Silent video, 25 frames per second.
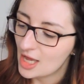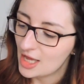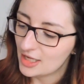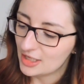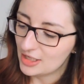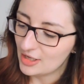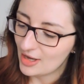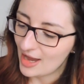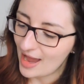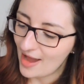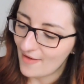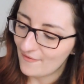
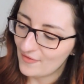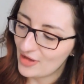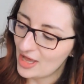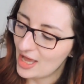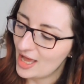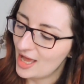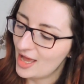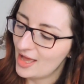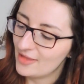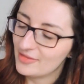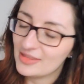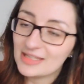You have
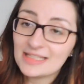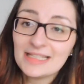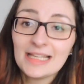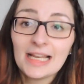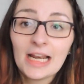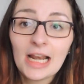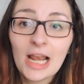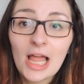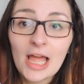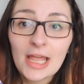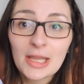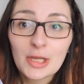this
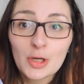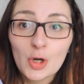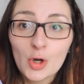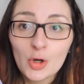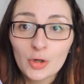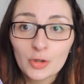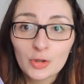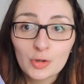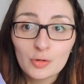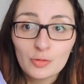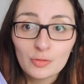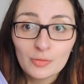little
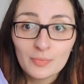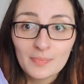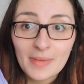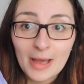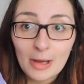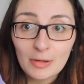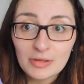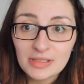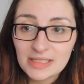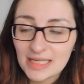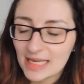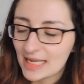icon called
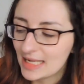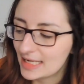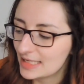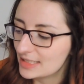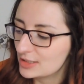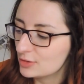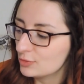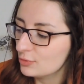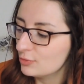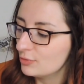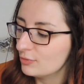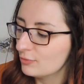Melty.
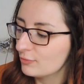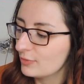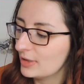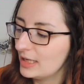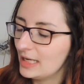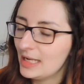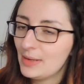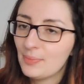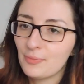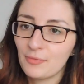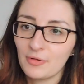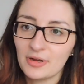It's all
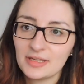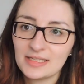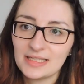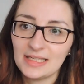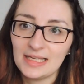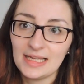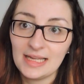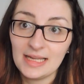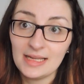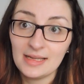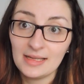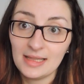really
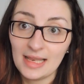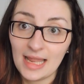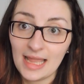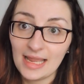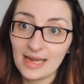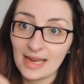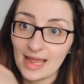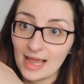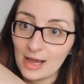prettily laid